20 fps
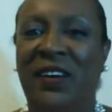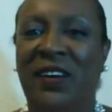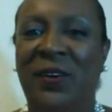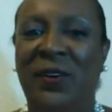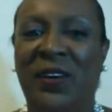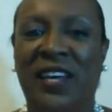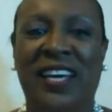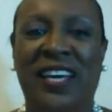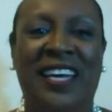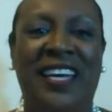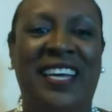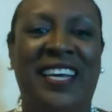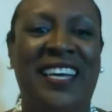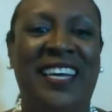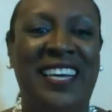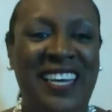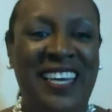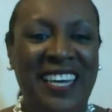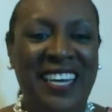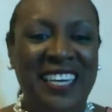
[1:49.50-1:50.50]
Okay,
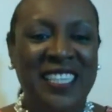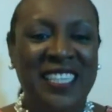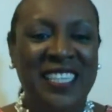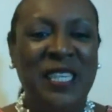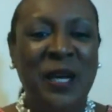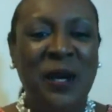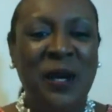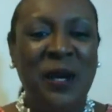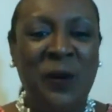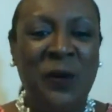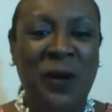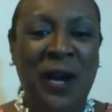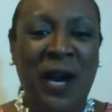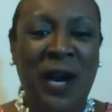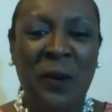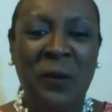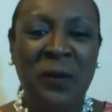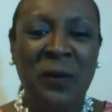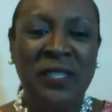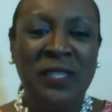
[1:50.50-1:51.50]
so how
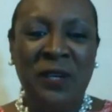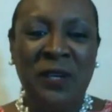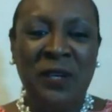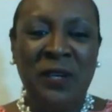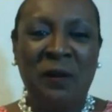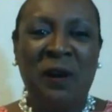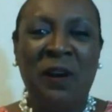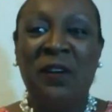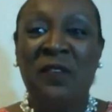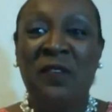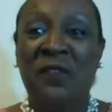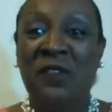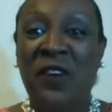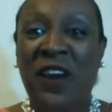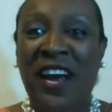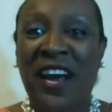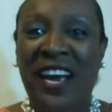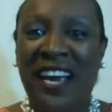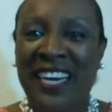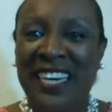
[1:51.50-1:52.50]
is your
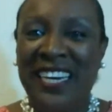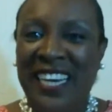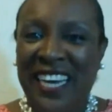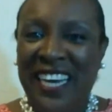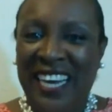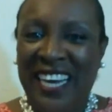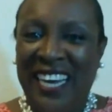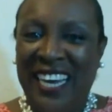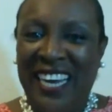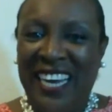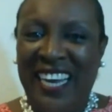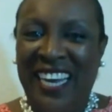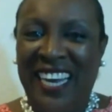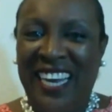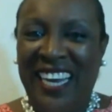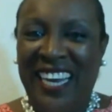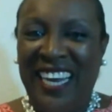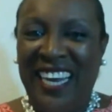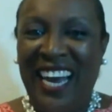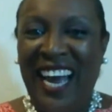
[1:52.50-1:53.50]
Friday?
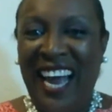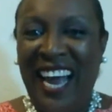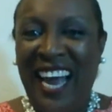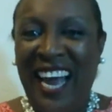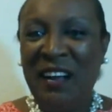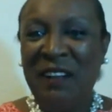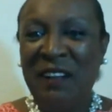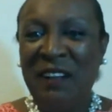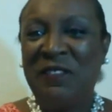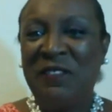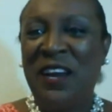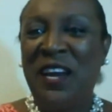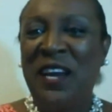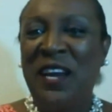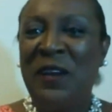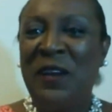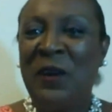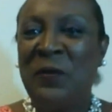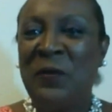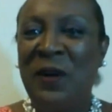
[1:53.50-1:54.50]
Hey, Alfredo,
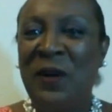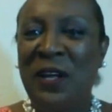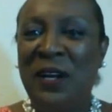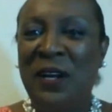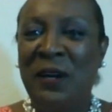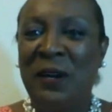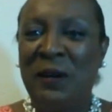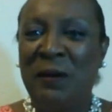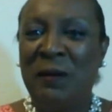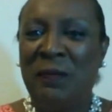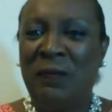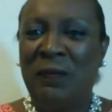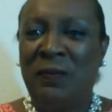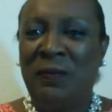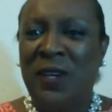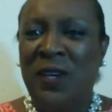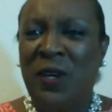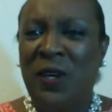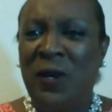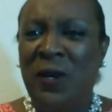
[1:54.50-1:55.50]
welcome.
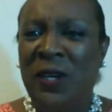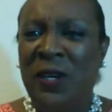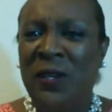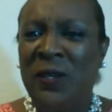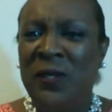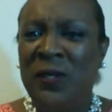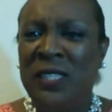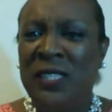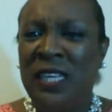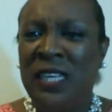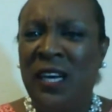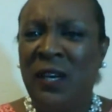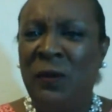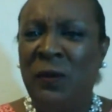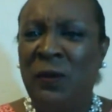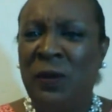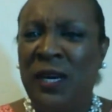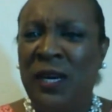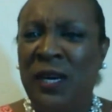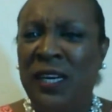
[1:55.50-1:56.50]
Audio sound
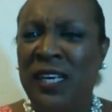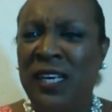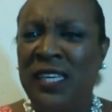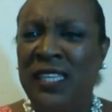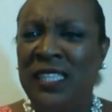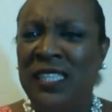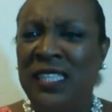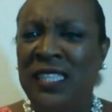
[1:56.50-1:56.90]
package.